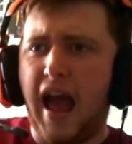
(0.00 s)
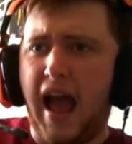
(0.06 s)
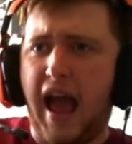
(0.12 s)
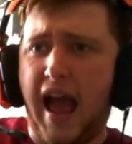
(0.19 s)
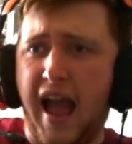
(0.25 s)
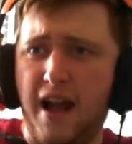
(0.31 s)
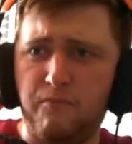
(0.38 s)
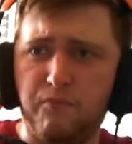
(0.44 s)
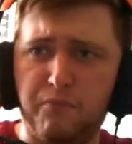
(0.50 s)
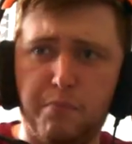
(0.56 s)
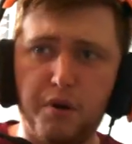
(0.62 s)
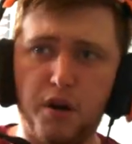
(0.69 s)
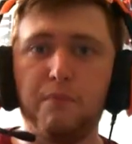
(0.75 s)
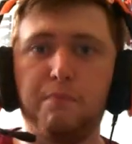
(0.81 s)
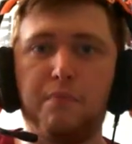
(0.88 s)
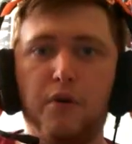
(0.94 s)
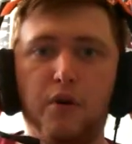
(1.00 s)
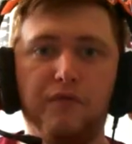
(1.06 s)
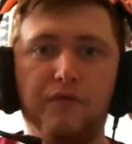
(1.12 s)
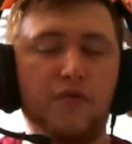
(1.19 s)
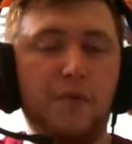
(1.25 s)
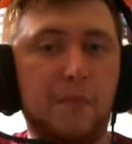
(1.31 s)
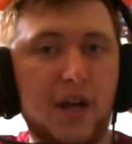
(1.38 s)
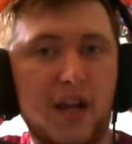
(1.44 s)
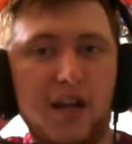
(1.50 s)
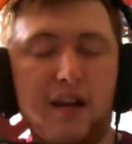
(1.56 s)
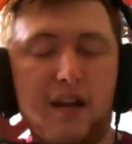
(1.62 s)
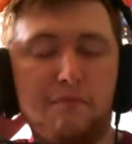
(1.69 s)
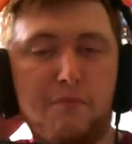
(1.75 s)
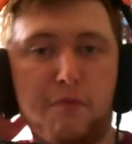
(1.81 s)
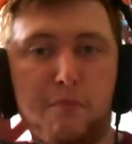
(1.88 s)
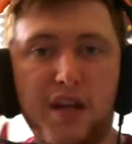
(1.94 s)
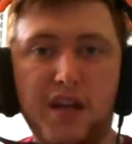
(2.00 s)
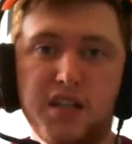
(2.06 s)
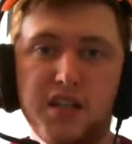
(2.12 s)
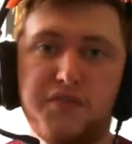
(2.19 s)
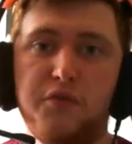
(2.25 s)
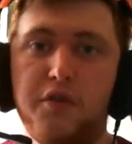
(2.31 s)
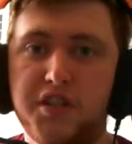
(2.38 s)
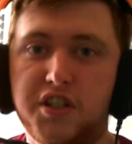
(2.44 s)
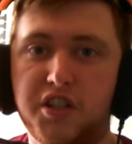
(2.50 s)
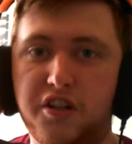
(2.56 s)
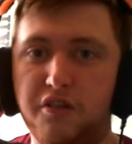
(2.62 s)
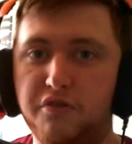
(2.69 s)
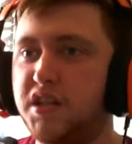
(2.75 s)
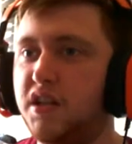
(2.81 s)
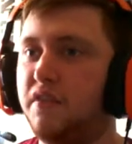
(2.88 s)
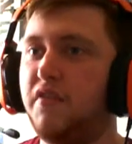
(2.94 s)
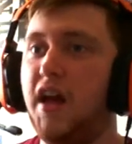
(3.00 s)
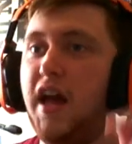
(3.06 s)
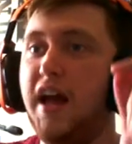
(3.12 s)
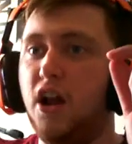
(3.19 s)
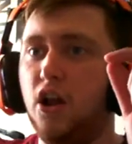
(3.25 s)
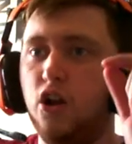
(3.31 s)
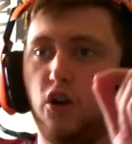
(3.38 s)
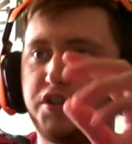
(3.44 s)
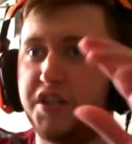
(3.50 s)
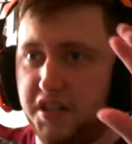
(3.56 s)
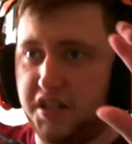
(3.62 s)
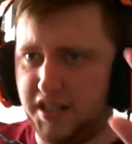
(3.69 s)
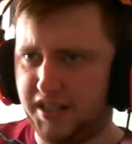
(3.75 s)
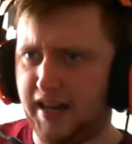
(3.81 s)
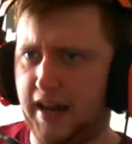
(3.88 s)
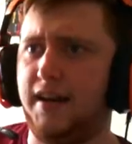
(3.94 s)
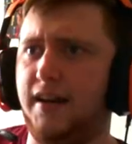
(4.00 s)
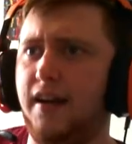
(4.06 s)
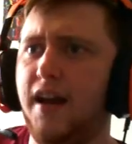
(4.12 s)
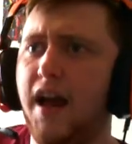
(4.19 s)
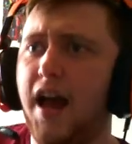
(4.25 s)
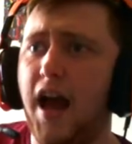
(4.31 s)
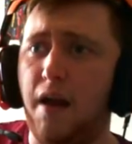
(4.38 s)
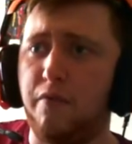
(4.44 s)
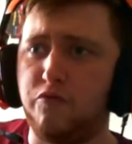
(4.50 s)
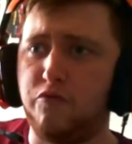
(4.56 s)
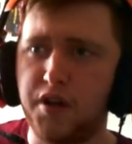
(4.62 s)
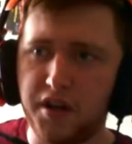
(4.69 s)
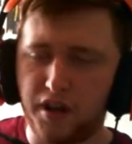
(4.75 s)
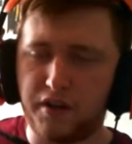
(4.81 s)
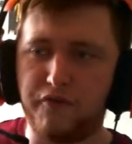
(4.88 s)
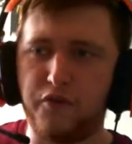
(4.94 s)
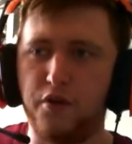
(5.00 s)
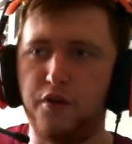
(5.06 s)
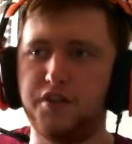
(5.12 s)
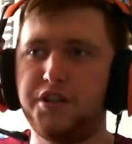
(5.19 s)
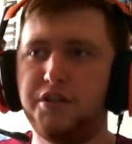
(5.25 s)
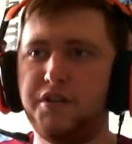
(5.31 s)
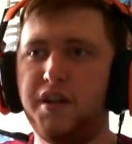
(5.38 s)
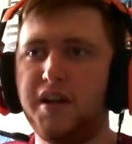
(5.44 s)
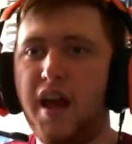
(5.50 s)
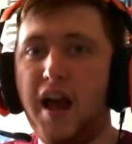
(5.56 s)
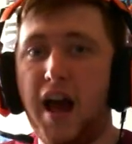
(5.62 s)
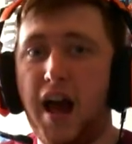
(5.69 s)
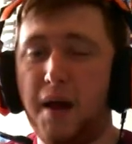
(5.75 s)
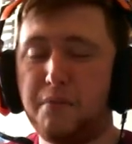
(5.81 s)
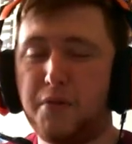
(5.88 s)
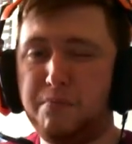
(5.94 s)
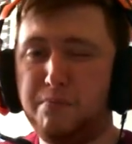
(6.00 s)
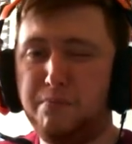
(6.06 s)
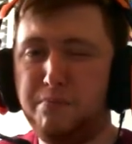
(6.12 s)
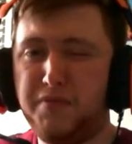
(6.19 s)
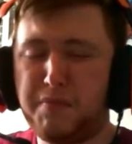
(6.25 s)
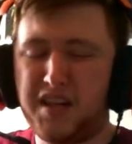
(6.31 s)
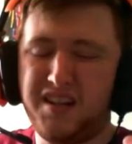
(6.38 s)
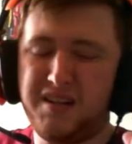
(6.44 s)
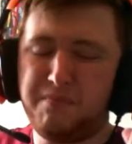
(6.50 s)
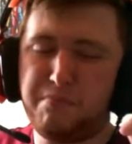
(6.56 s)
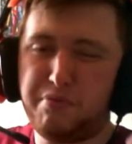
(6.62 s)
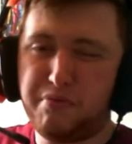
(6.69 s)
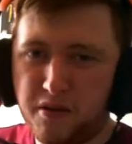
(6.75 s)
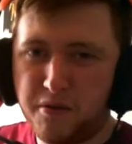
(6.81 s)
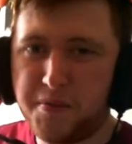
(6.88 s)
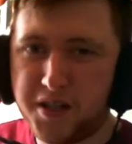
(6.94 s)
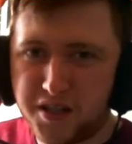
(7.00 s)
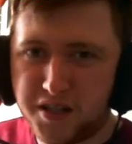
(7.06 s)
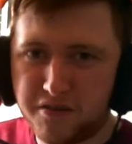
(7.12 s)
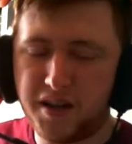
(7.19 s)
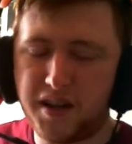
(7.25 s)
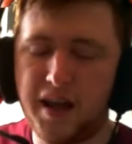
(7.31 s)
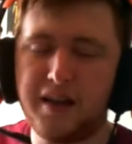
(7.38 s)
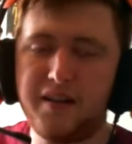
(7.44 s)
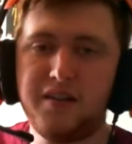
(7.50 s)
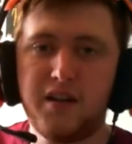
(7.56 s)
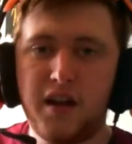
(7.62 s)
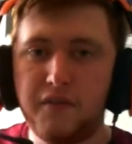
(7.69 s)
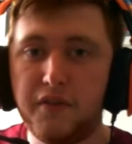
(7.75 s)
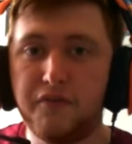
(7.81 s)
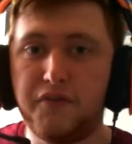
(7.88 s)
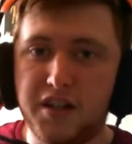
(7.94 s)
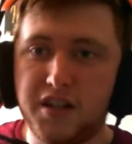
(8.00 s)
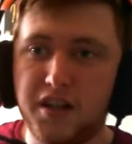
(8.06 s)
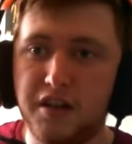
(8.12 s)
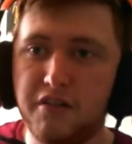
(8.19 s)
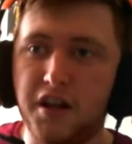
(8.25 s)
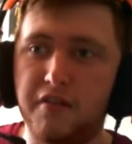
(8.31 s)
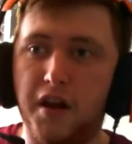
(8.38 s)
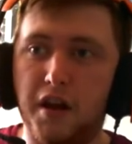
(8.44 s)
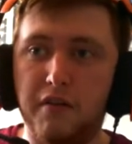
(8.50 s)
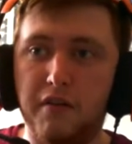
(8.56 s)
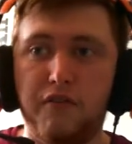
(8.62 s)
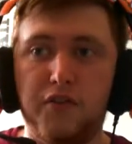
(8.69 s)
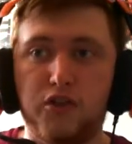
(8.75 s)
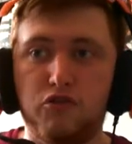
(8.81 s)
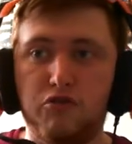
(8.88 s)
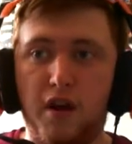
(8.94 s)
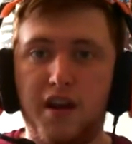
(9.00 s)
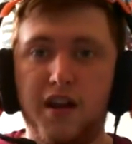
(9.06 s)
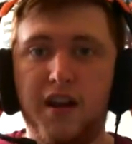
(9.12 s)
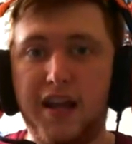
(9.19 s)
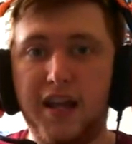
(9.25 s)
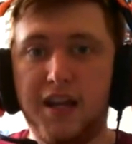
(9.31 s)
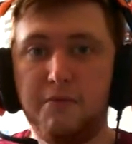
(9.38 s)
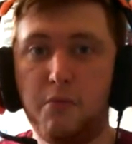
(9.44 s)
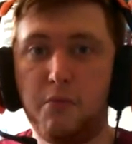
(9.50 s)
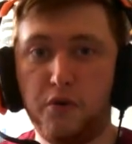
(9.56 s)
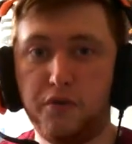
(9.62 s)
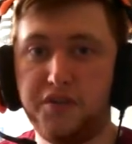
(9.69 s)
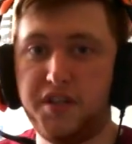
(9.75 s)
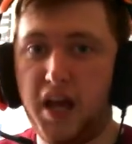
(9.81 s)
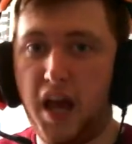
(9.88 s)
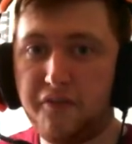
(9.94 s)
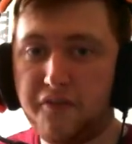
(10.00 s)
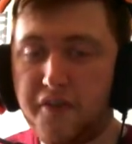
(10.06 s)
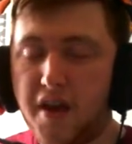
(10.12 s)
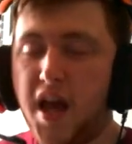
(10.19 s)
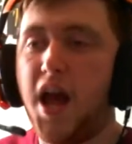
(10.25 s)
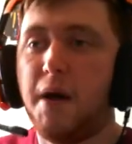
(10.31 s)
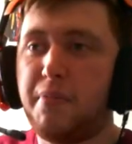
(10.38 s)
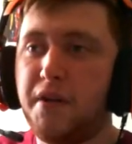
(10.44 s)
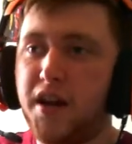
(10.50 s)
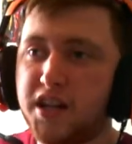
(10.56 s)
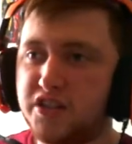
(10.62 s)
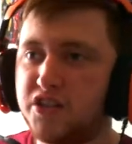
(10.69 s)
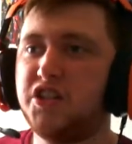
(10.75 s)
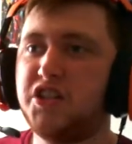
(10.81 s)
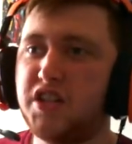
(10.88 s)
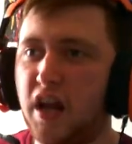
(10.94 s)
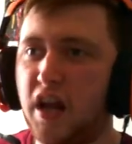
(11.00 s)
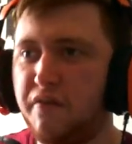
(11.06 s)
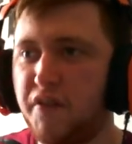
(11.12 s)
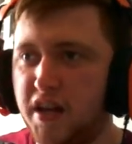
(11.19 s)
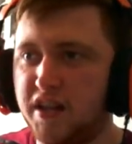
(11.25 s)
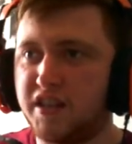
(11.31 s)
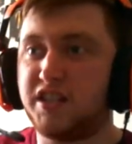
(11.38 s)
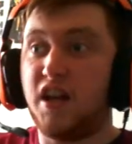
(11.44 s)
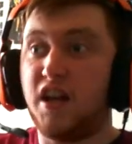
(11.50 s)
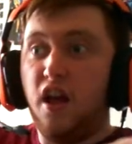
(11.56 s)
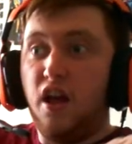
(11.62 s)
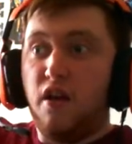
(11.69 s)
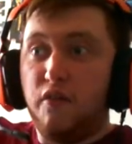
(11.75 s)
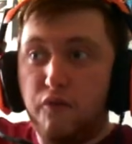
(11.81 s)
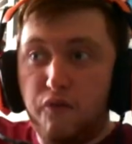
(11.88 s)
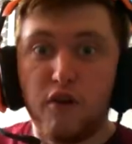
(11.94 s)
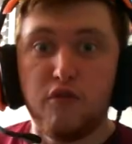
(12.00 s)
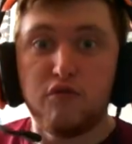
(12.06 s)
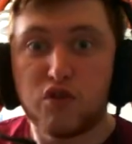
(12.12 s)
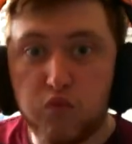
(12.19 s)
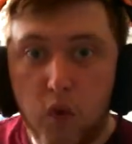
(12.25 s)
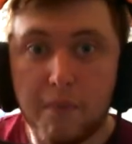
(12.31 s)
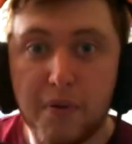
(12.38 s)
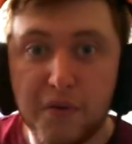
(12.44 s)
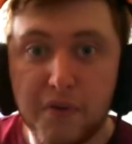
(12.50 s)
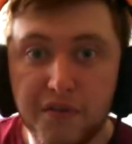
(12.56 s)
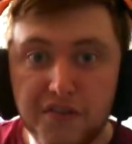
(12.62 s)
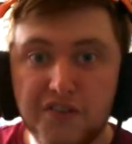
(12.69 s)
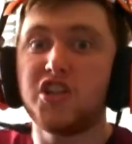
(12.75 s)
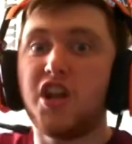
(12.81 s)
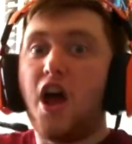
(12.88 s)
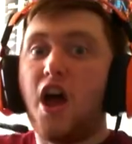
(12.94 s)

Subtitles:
And Bloodborne, for me, the PS4 exclusive, looks insane. I'm really looking forward to it. I'm going to be probably doing another video going over the trailer in more depth. But let's just say this, those weapons,